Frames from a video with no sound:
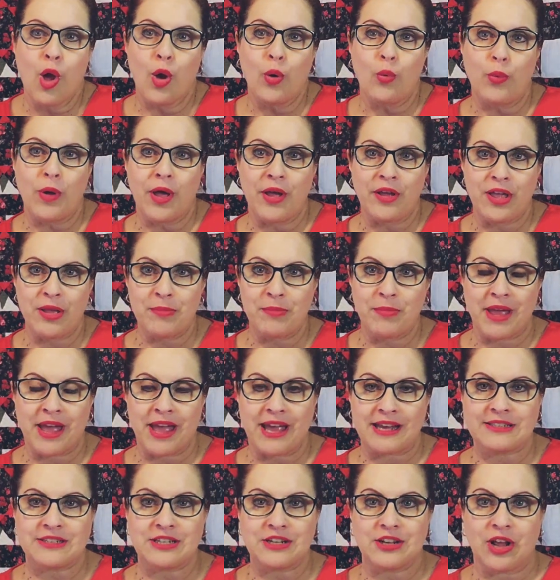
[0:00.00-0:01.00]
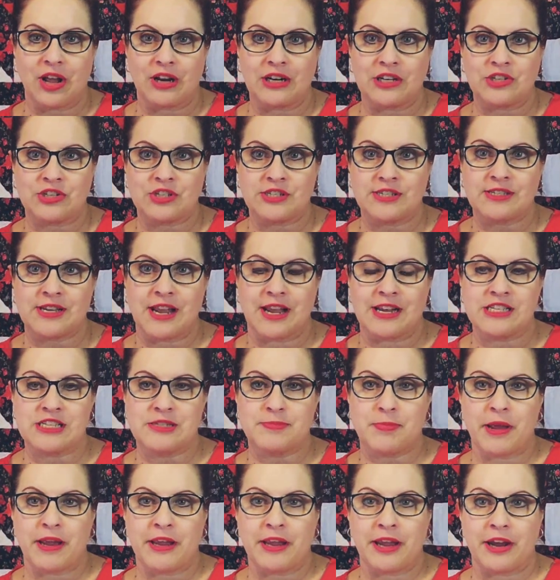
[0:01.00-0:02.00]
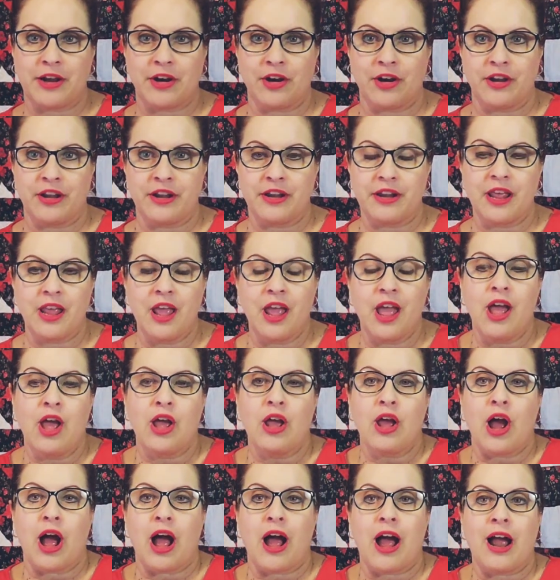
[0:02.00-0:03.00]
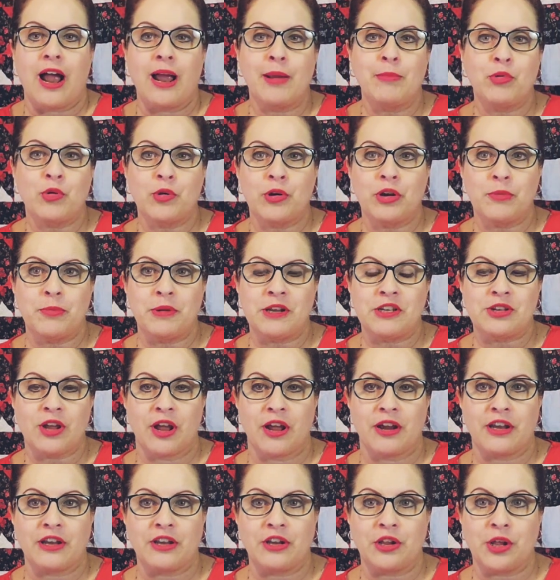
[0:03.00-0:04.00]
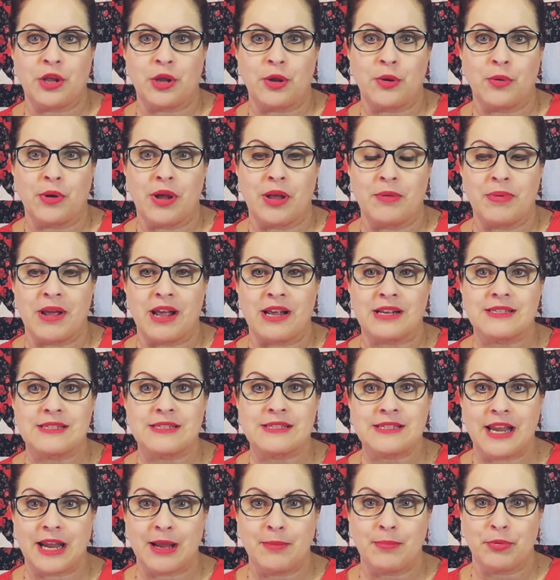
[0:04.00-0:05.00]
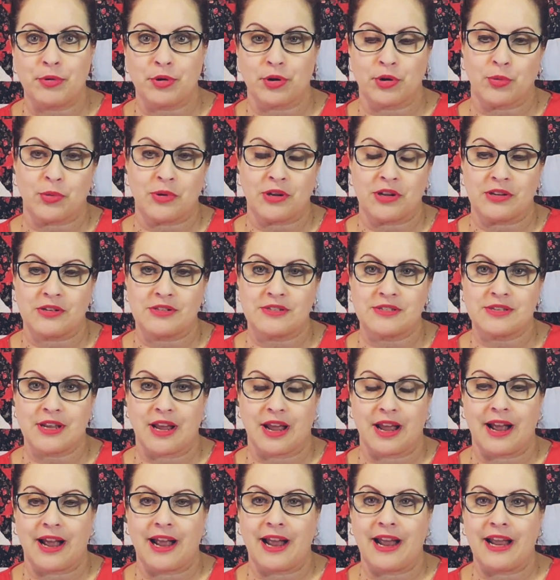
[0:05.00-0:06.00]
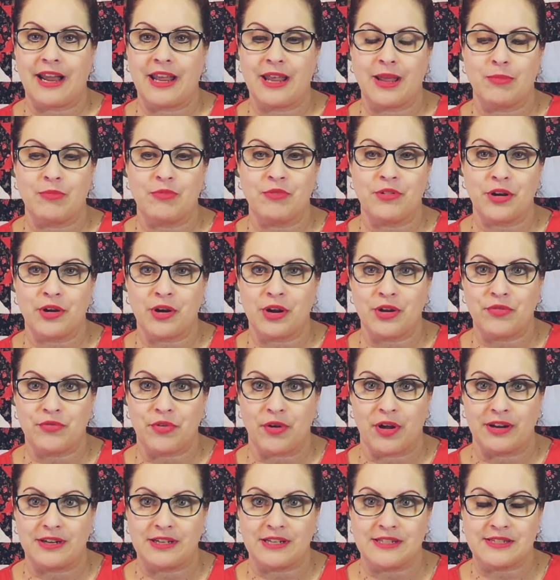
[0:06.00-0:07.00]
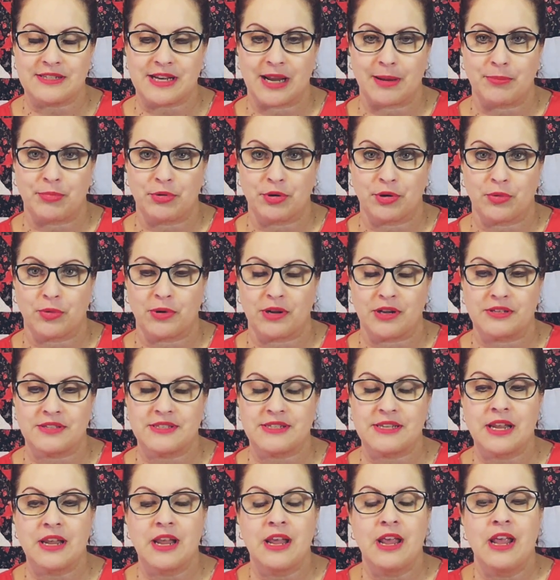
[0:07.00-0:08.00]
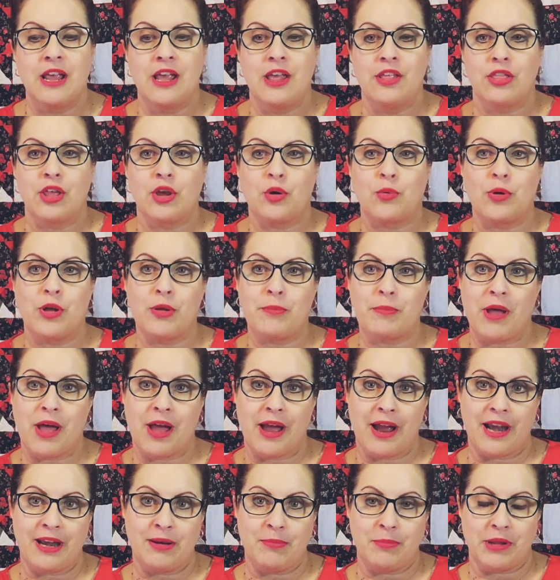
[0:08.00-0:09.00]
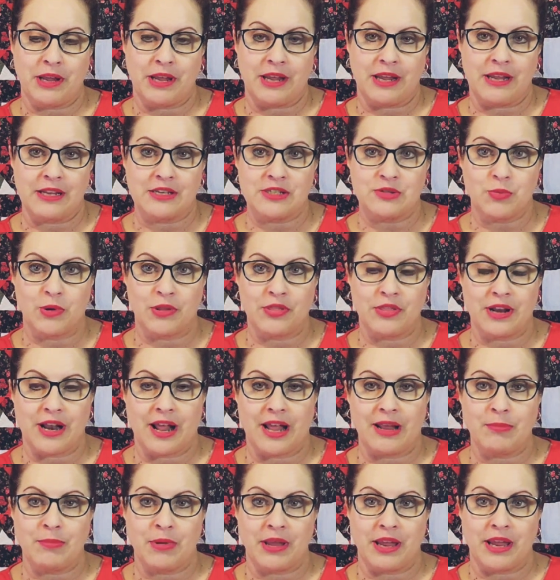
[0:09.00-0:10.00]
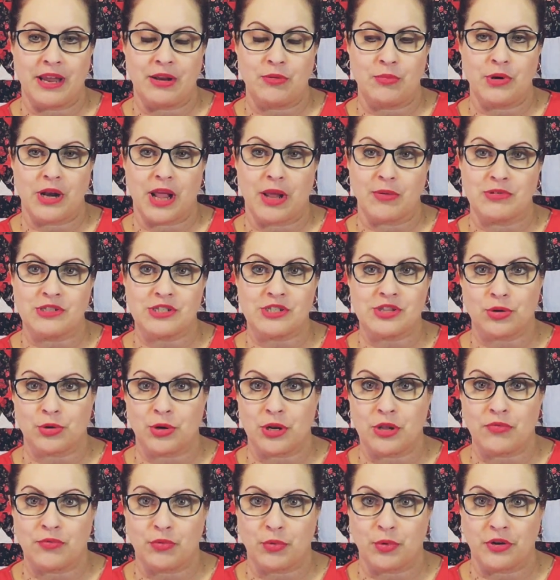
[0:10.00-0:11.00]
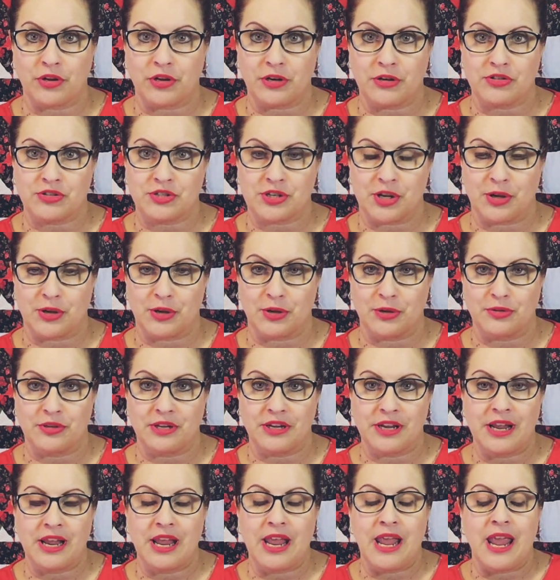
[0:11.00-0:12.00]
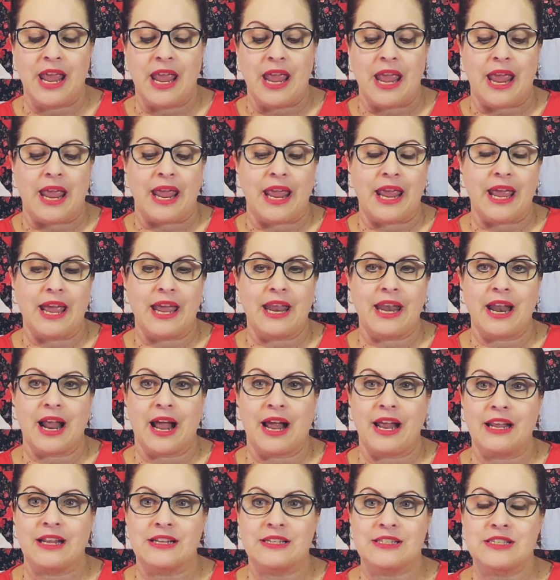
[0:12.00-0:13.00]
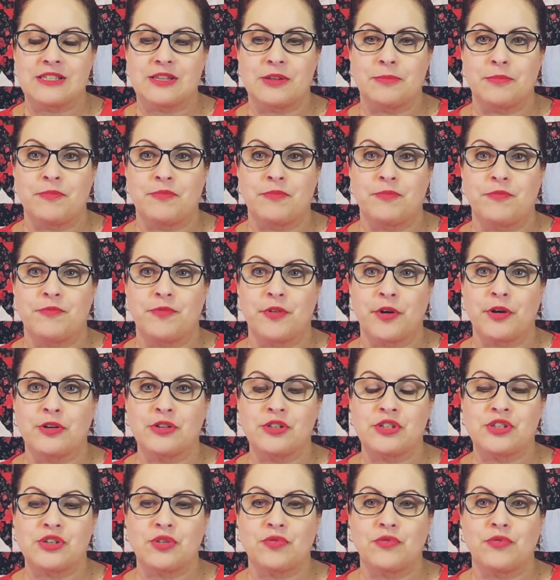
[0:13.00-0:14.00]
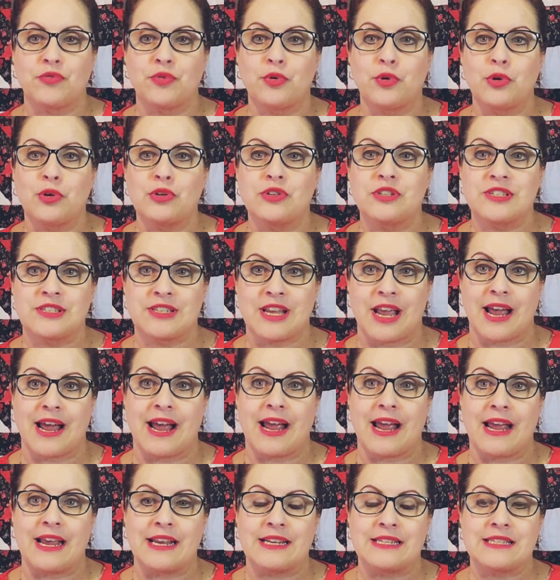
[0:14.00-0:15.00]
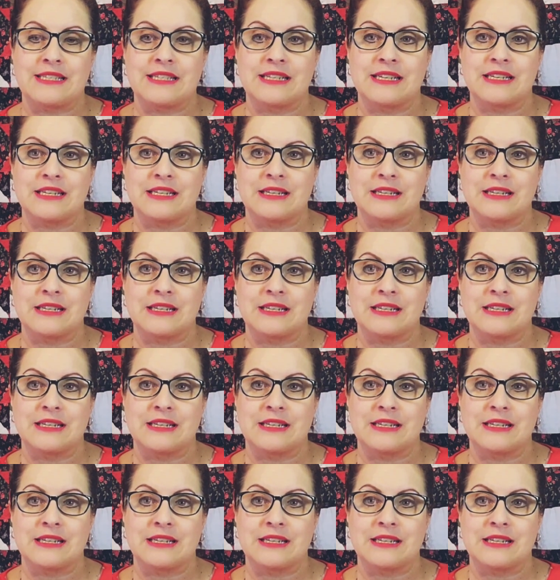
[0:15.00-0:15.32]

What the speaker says: Welcome back to Cottage Designs by Erin. I'm going to be talking to you about sampler quilts. I am very fond of sampler quilts. The quilt behind me is one that I made when I was 34 years old, and it's the first full-size